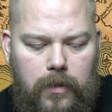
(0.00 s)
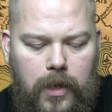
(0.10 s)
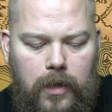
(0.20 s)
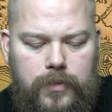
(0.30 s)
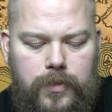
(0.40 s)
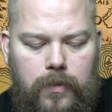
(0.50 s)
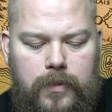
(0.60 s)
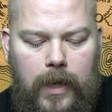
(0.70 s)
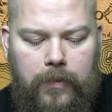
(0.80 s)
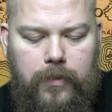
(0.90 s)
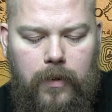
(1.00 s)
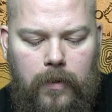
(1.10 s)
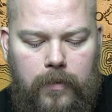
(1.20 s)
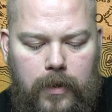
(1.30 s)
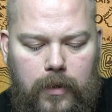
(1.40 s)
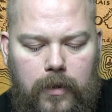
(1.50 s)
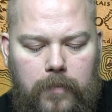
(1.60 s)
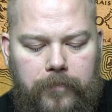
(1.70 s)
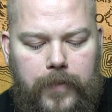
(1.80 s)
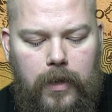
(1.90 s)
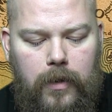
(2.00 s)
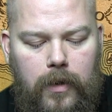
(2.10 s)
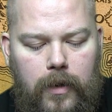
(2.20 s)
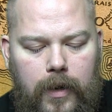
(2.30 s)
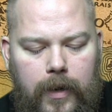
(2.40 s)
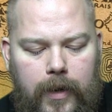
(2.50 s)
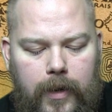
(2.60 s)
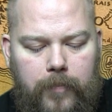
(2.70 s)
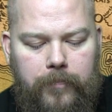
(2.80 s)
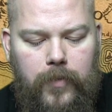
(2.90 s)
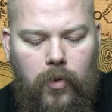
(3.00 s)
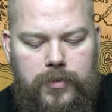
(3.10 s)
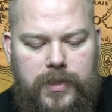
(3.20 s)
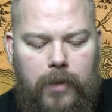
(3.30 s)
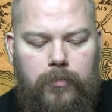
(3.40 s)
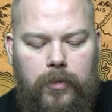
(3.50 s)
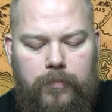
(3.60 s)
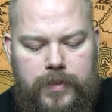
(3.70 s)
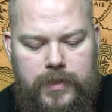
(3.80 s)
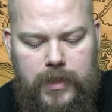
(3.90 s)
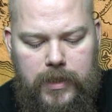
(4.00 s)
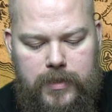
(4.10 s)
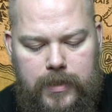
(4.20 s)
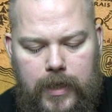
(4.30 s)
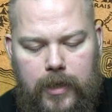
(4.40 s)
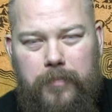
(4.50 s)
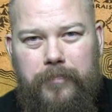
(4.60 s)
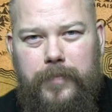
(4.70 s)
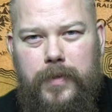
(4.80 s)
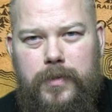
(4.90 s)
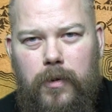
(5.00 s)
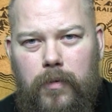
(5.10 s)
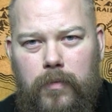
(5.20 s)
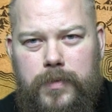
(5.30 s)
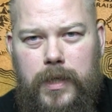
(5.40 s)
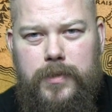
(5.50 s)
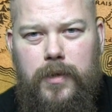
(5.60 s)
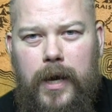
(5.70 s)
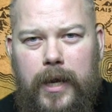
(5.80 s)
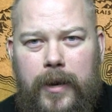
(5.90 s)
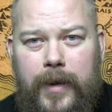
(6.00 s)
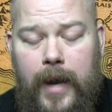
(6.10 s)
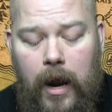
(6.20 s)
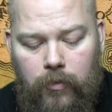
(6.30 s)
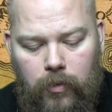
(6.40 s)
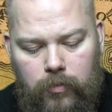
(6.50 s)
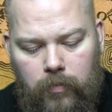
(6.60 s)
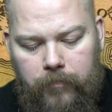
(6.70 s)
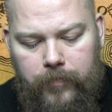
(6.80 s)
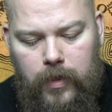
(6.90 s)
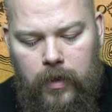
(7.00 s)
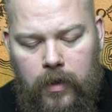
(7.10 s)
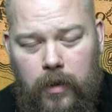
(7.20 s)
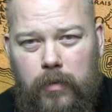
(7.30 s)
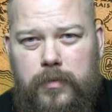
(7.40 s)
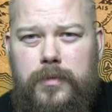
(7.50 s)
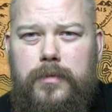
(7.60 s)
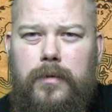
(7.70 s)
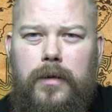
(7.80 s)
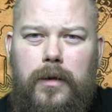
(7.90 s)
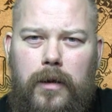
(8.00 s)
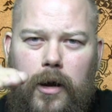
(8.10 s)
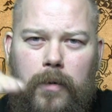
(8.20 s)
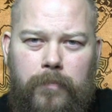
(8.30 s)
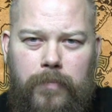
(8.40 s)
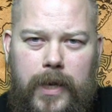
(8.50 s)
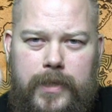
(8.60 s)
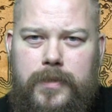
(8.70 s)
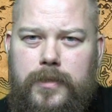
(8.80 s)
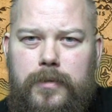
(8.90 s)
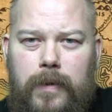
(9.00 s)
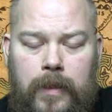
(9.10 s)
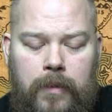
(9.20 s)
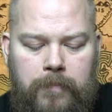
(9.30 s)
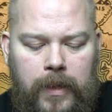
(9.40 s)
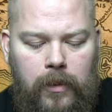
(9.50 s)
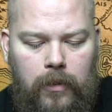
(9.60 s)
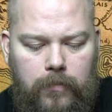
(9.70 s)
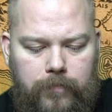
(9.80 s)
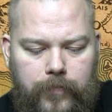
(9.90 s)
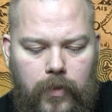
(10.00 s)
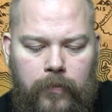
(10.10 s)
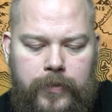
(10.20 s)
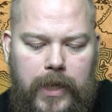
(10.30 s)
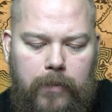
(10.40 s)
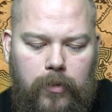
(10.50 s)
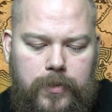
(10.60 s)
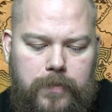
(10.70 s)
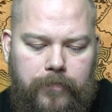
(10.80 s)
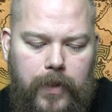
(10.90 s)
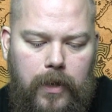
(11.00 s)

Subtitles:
Yeah, To the Death, I think. On table number 60. So since I had a narrow loss, I'm placed in the middle of the tables.